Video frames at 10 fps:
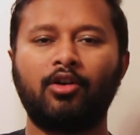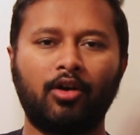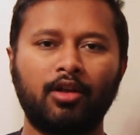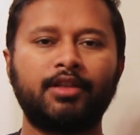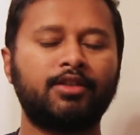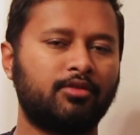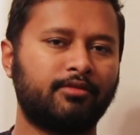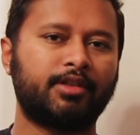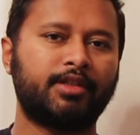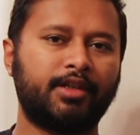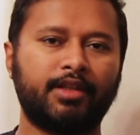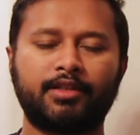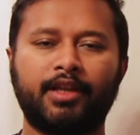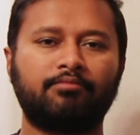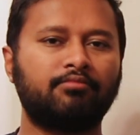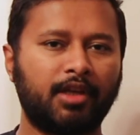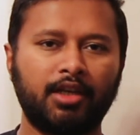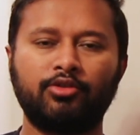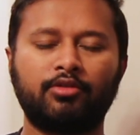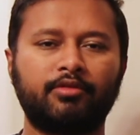all these universities like
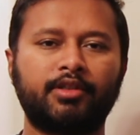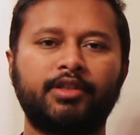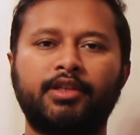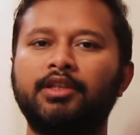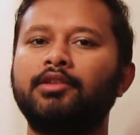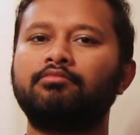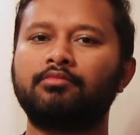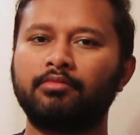Delhi University,